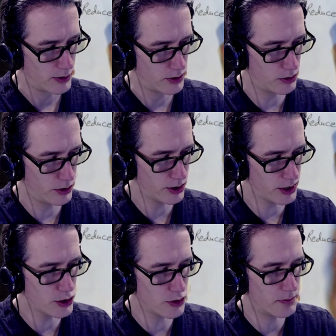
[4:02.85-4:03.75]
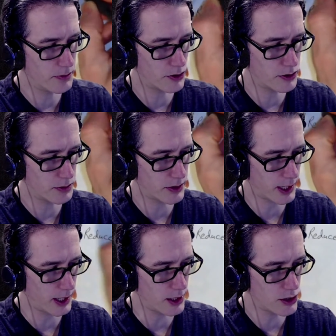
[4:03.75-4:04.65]
you look at your
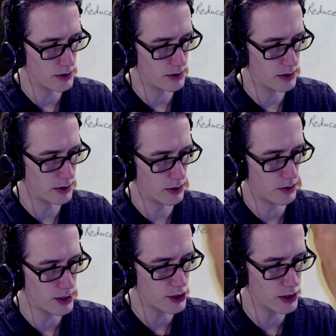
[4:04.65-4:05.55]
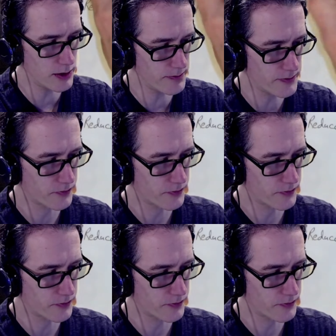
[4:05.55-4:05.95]
multiplication question